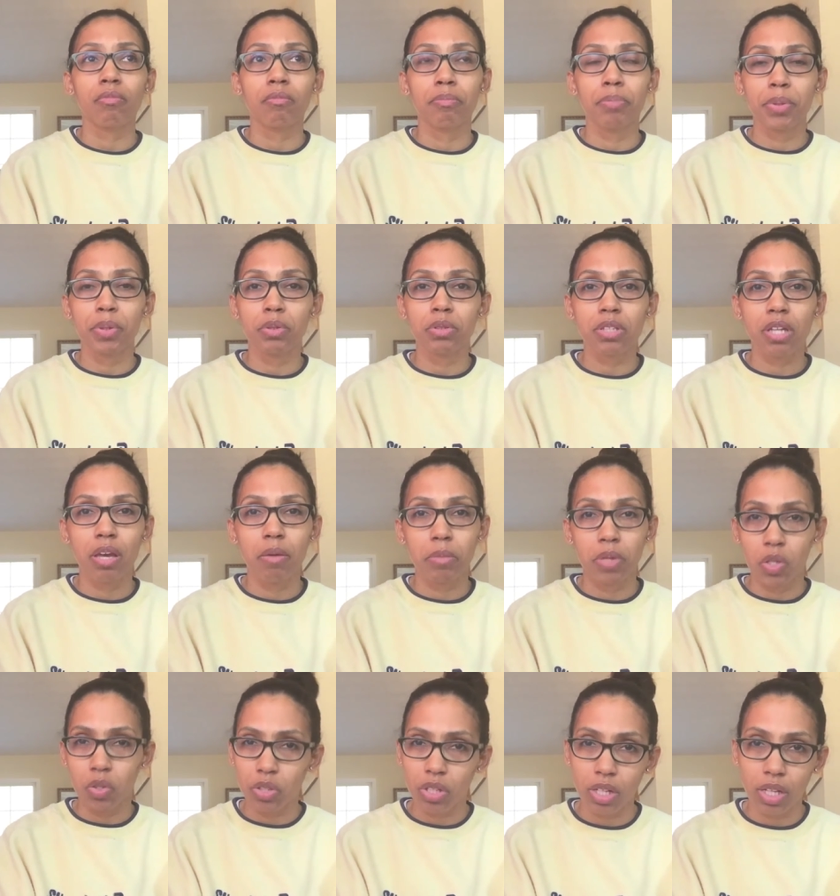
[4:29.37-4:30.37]
build
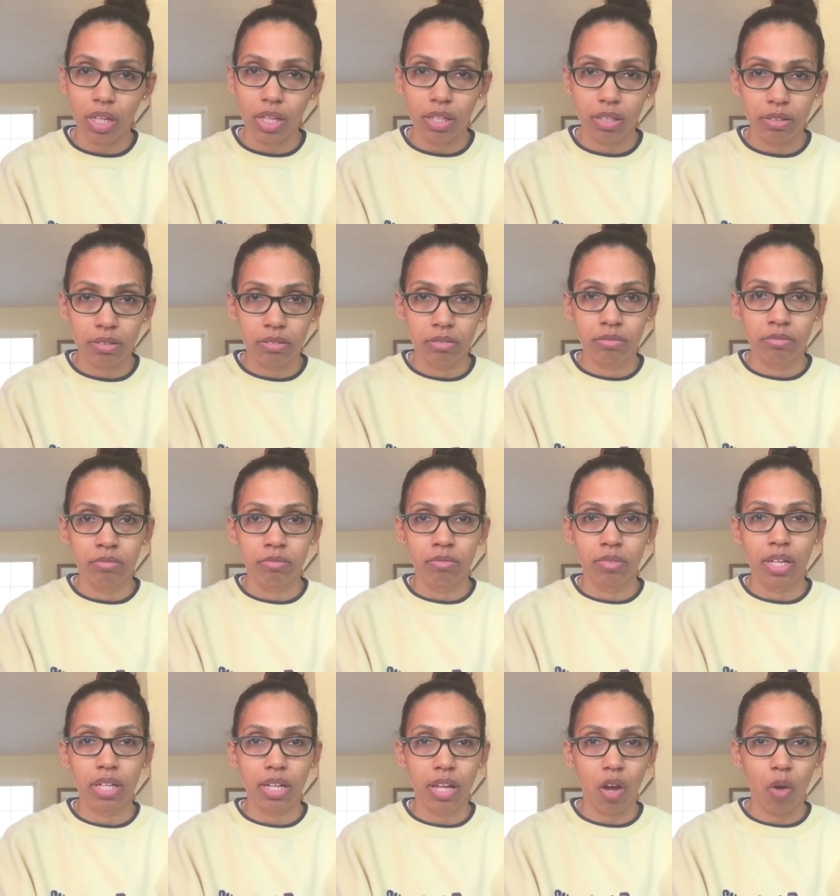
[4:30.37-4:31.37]
community
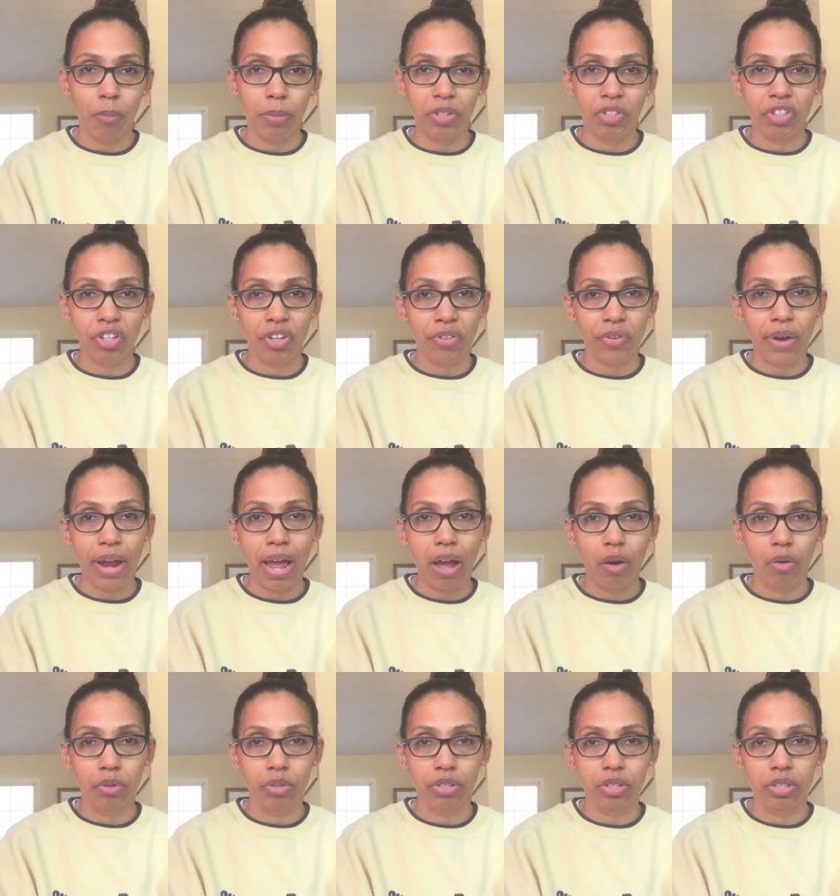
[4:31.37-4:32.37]
and help each other
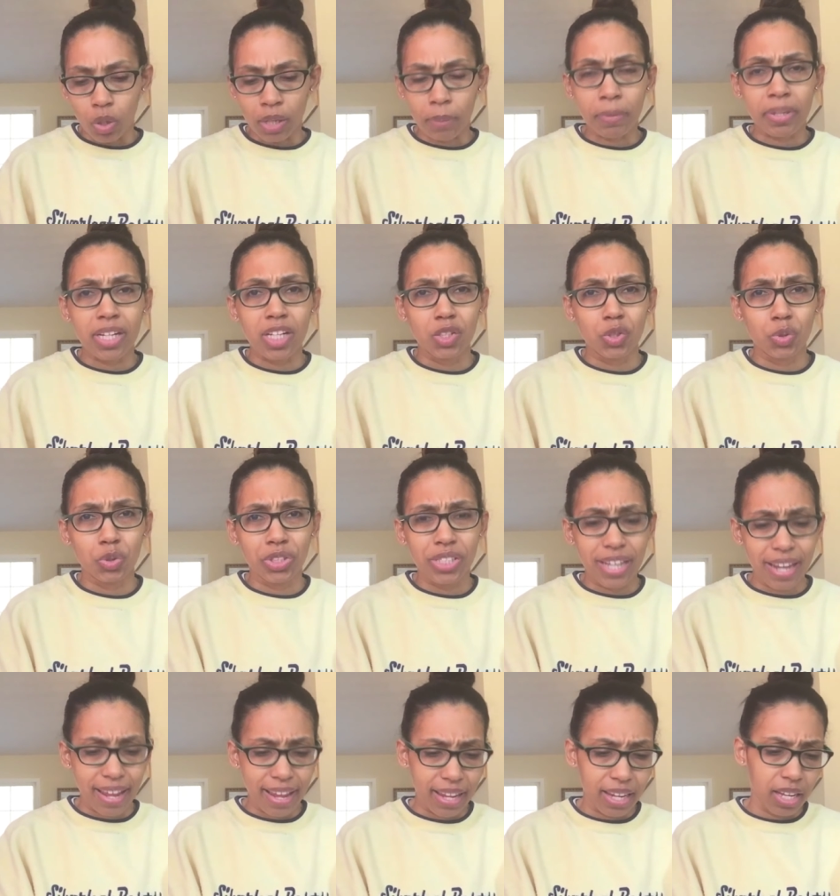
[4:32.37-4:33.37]
out. What I'm gonna do
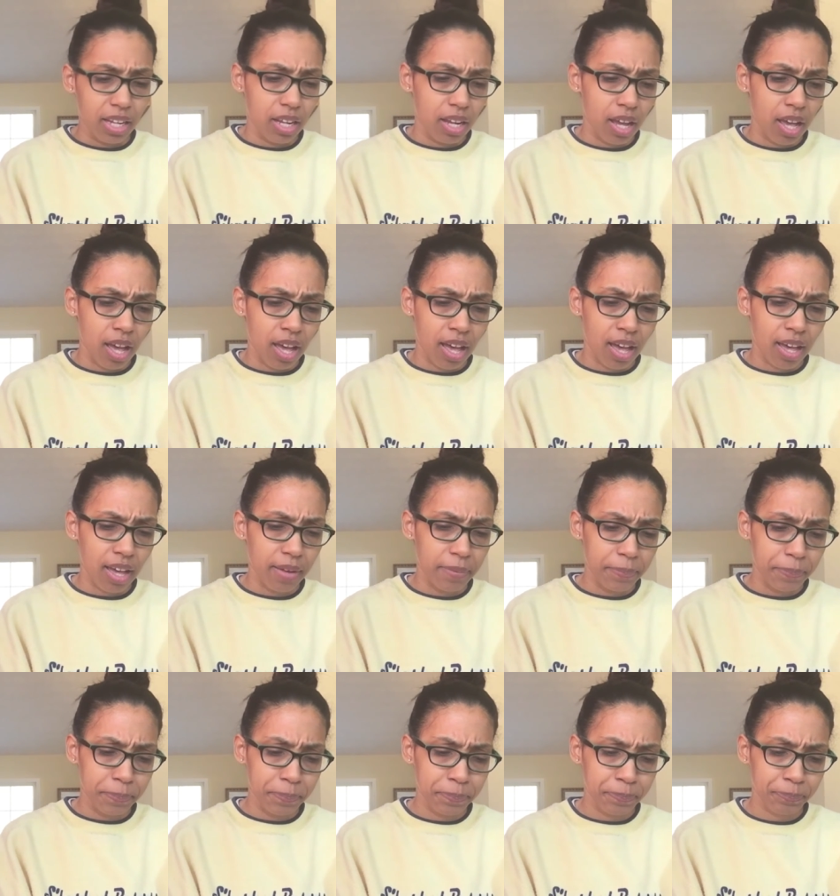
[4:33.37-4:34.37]
today,
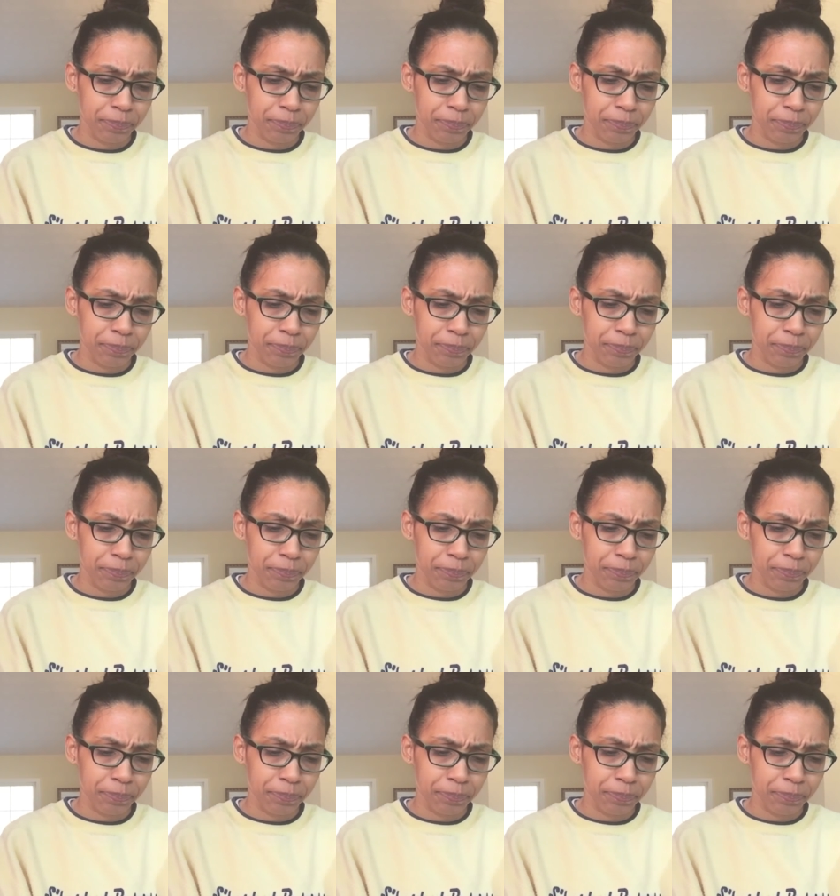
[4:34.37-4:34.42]
um,